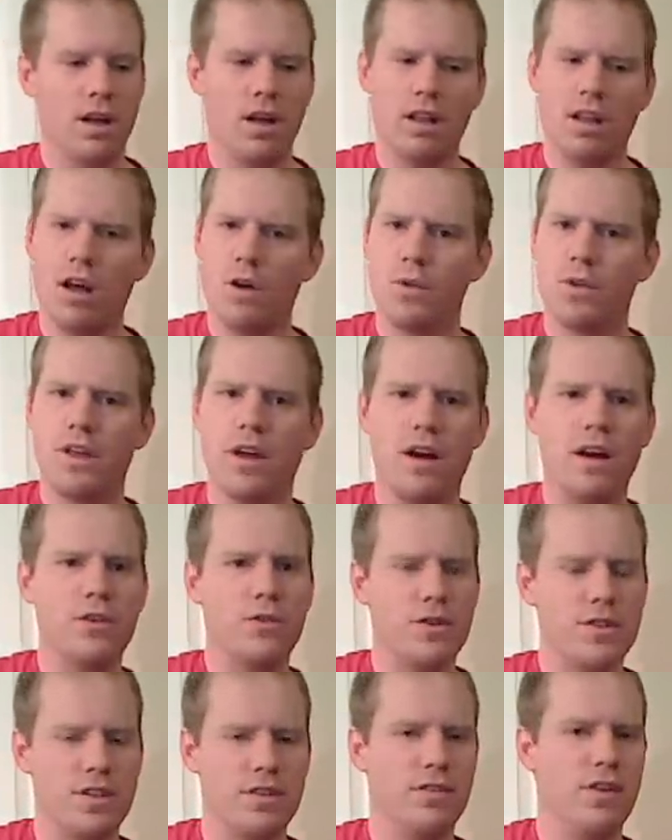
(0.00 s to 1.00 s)
along with
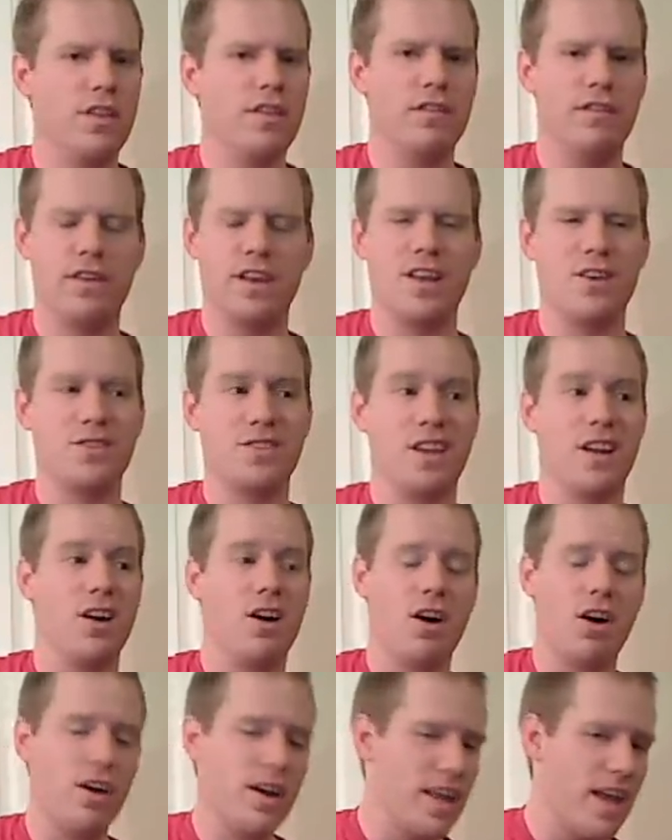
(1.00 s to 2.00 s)
hundreds of other videos that I
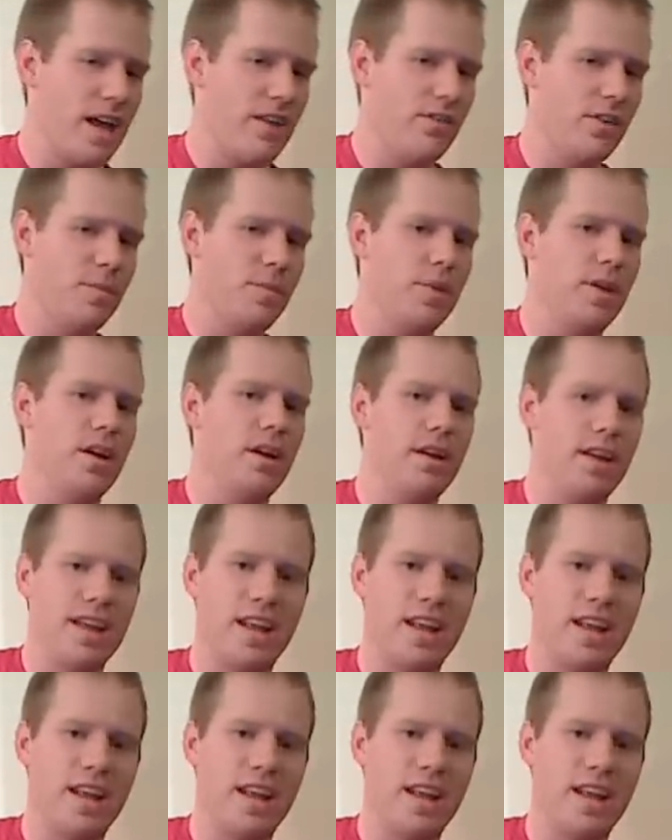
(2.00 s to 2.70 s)
already have up there,